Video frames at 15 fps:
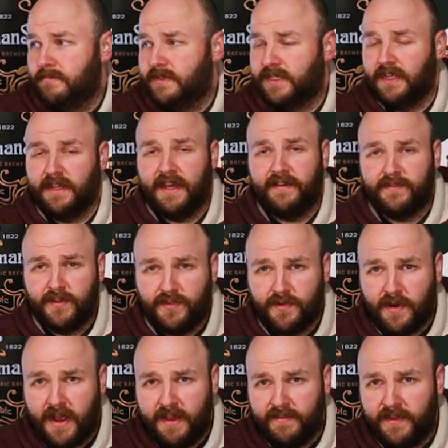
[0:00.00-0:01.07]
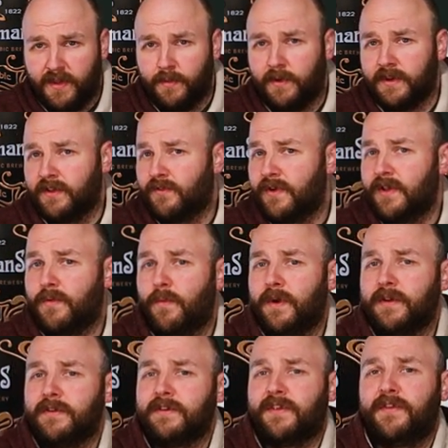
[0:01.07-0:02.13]
still have to drive and you want to drink
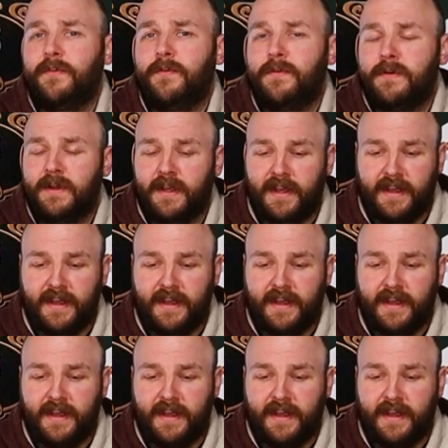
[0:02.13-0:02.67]
one or two.